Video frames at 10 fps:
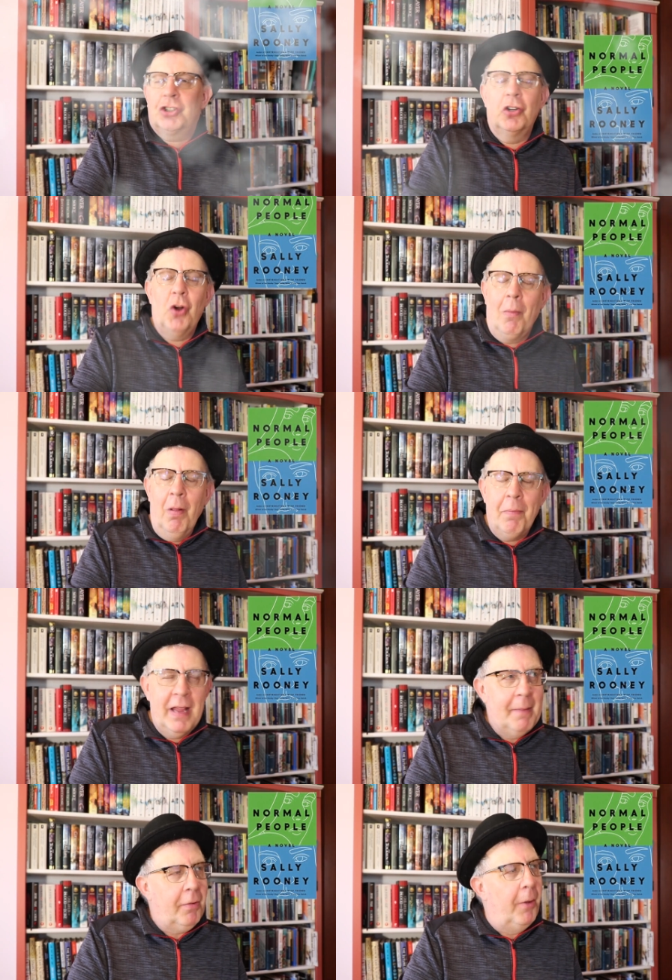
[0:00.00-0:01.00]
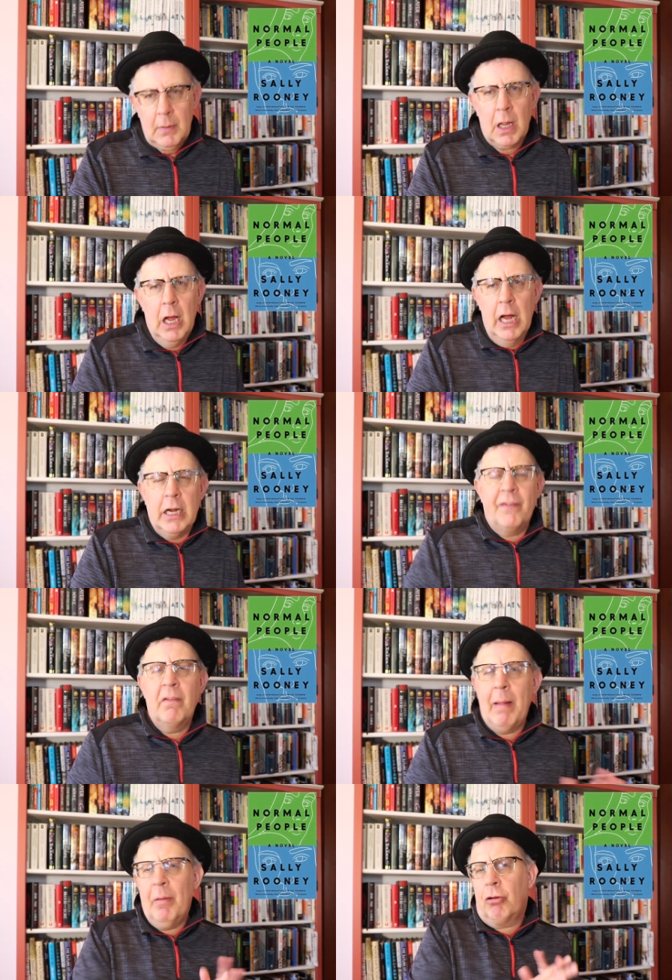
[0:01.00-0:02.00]
So Normal People. Now, if
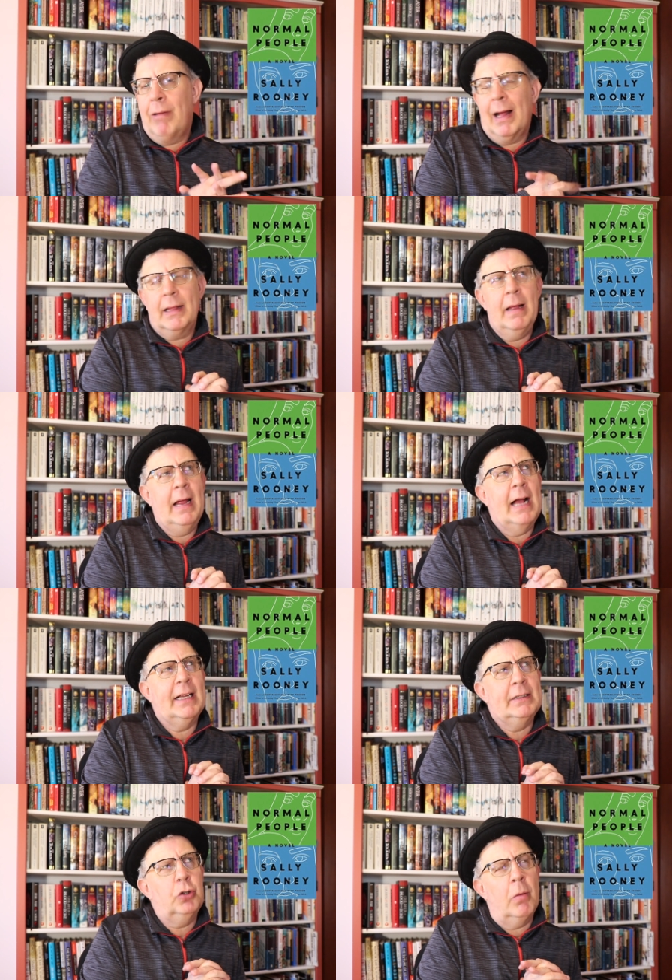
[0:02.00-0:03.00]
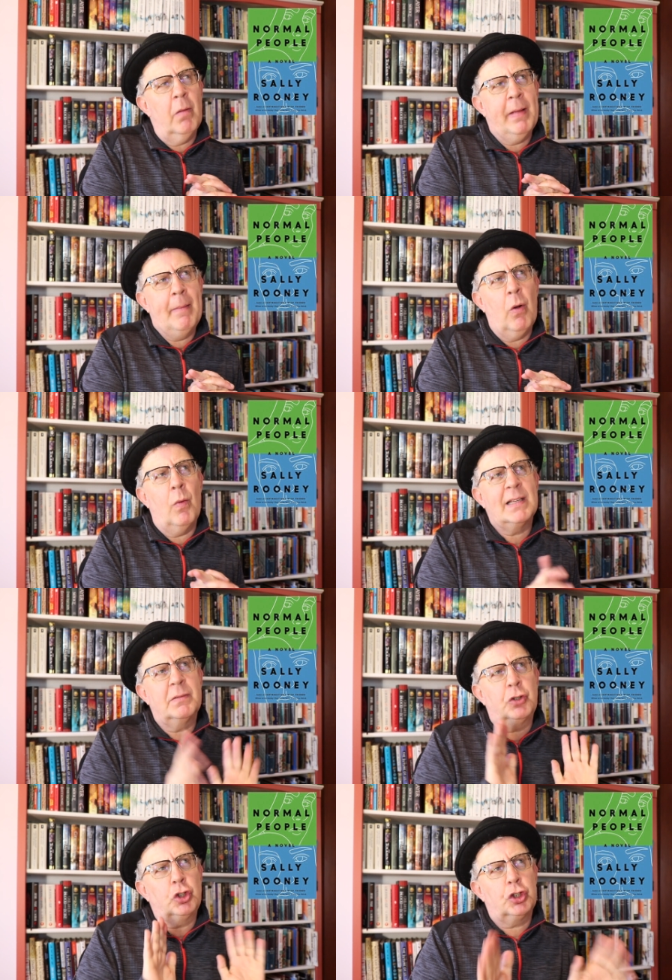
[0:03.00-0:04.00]
I remember correctly, uh, Normal People was